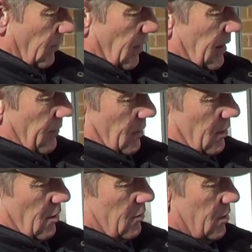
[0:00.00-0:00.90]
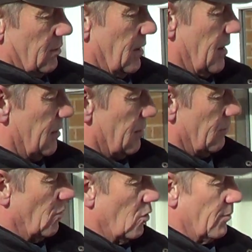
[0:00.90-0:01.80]
of clip that goes on the end,
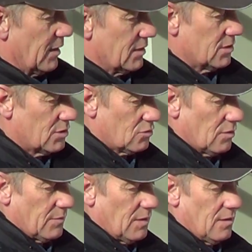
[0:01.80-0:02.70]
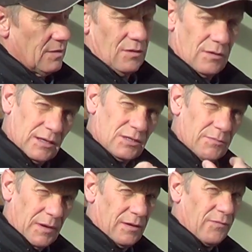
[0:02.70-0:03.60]
and Moerman actually took up the idea and actually
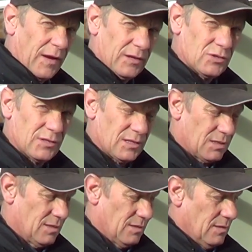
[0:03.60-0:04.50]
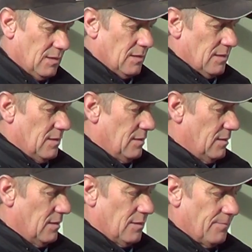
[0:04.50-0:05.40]
manufactured it, and
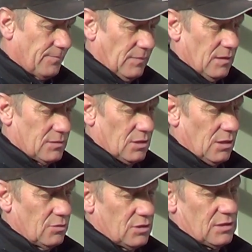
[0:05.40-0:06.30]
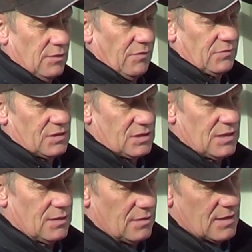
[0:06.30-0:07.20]
it's the closest I've ever
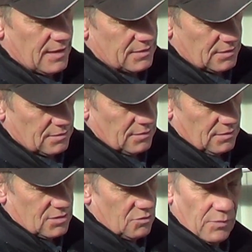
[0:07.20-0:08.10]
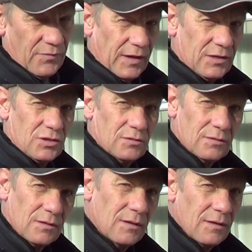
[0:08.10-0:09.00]
seen yet to perfection
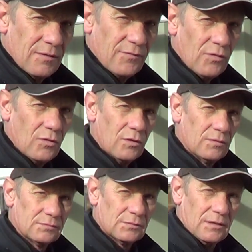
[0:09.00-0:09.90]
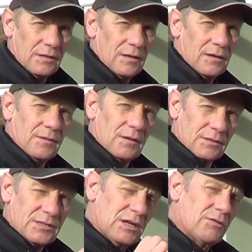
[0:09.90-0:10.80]
for a
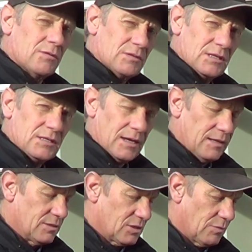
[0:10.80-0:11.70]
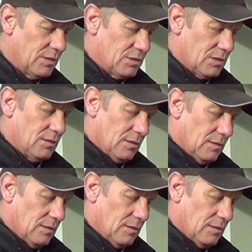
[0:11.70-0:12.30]
zero detailing squeegee.